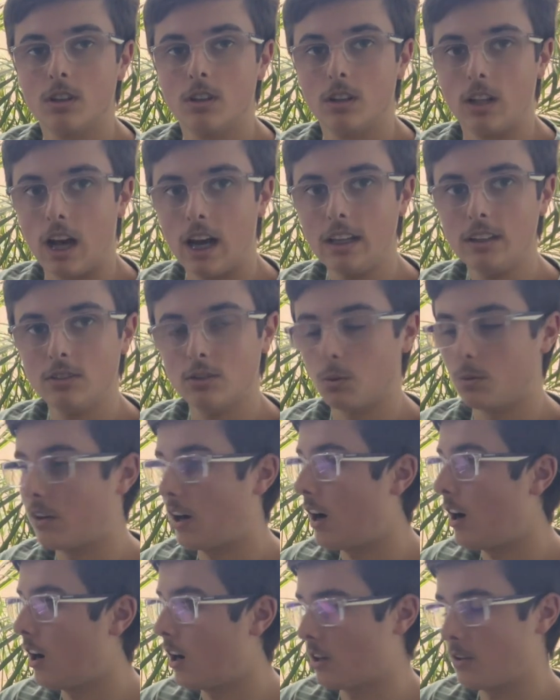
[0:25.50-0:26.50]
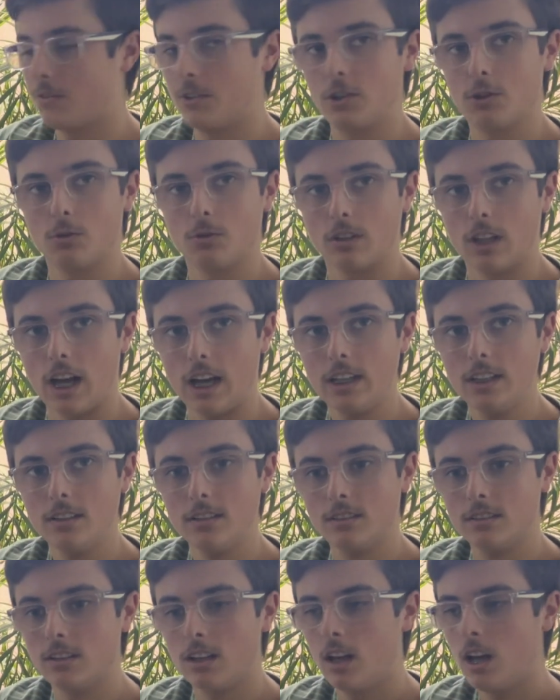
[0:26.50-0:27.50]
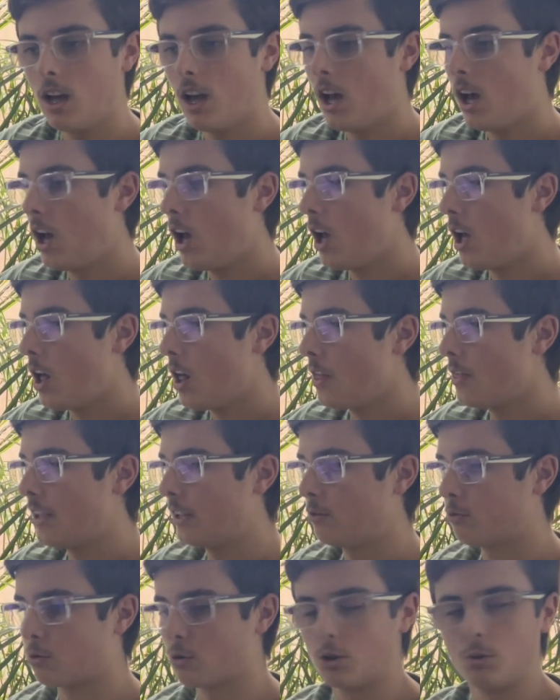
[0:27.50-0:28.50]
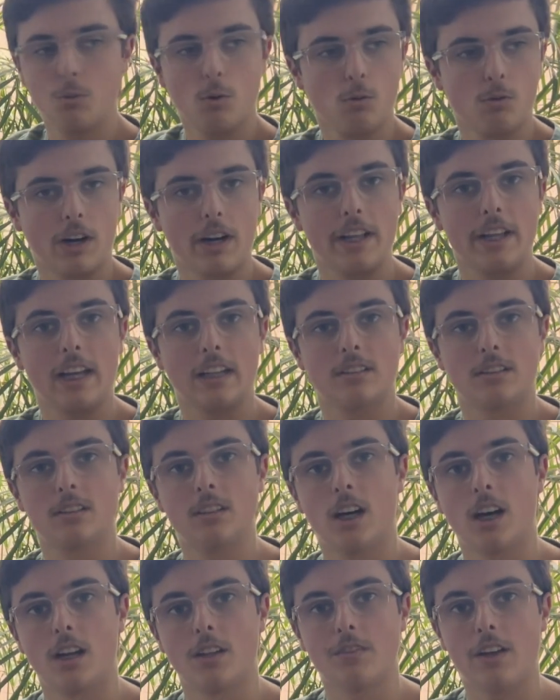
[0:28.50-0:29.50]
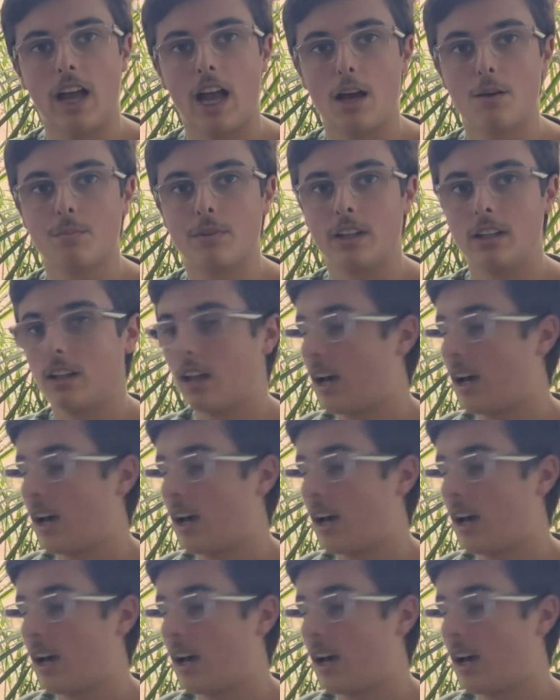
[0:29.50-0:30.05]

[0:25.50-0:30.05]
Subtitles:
lights, without artificial lights. This room already gets a ton of ambient